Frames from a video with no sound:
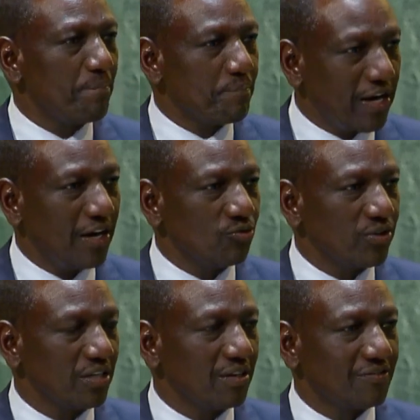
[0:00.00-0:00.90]
We are
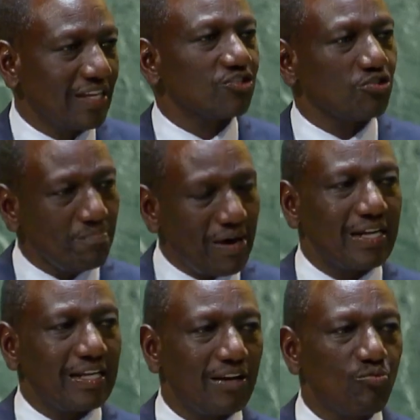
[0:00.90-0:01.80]
proud that
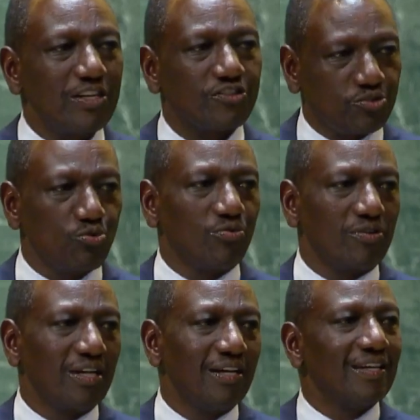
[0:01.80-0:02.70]
Somalia will
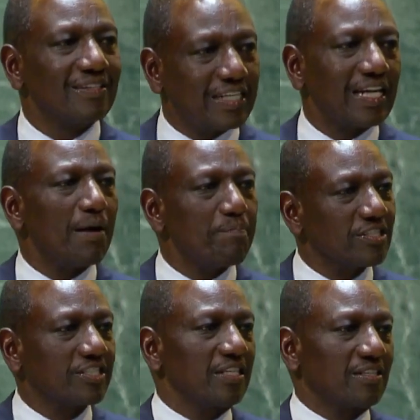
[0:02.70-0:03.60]
soon
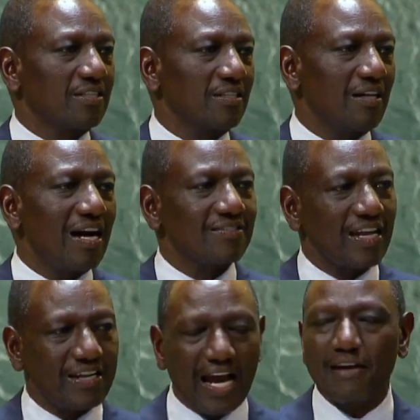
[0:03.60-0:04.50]
take up a seat
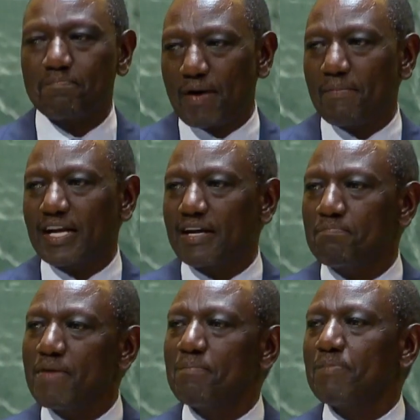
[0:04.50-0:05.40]
as a
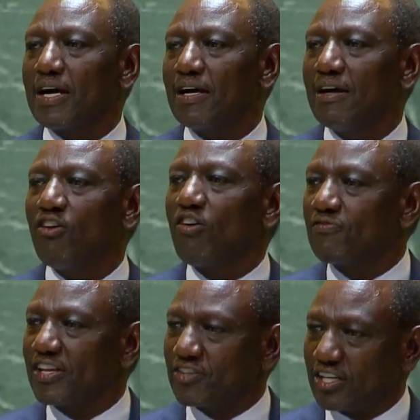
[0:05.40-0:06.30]
non-permanent member
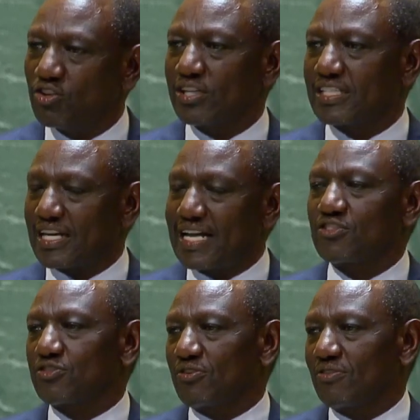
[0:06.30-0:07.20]
of the
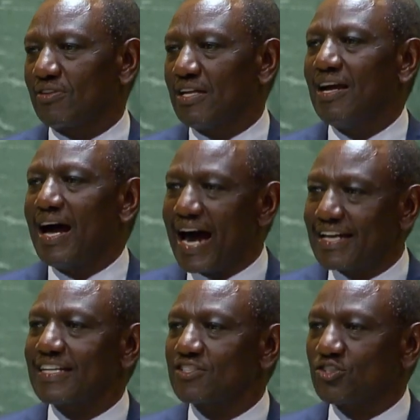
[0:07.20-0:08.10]
Security Council,
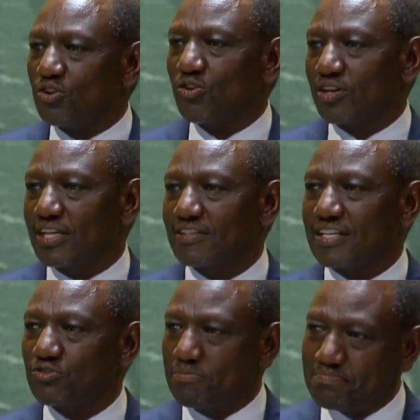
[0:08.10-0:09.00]

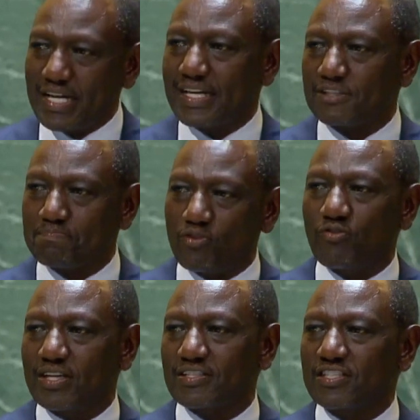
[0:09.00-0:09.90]
underscoring the tremendous
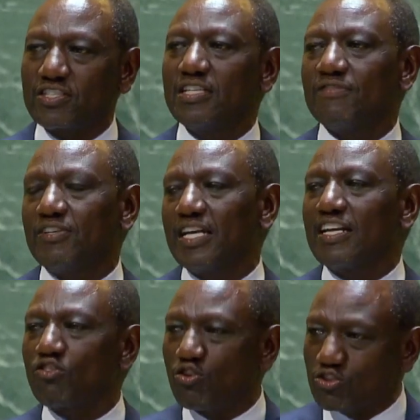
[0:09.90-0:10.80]
progress
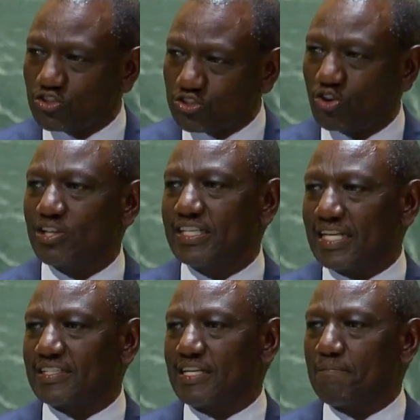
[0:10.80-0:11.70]
achieved in
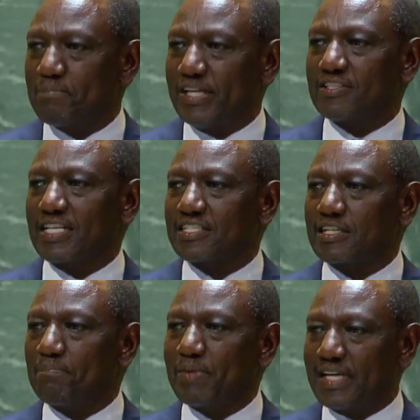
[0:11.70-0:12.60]
consolidating
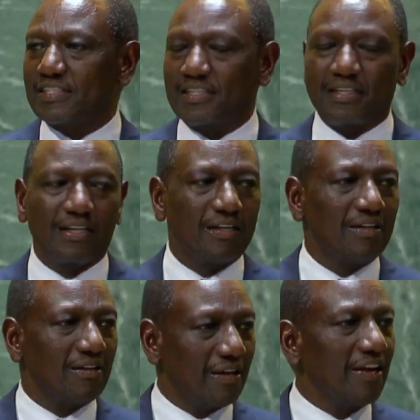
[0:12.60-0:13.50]
peace and stability
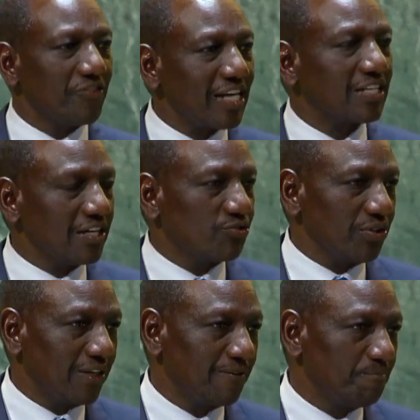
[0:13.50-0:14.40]
in that
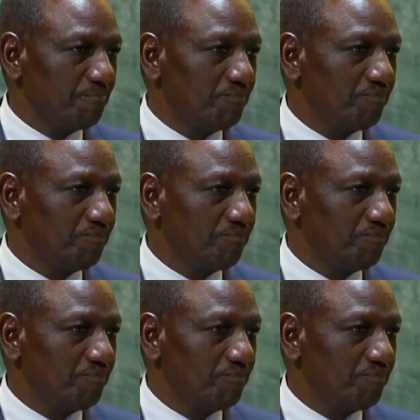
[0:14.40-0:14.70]
country.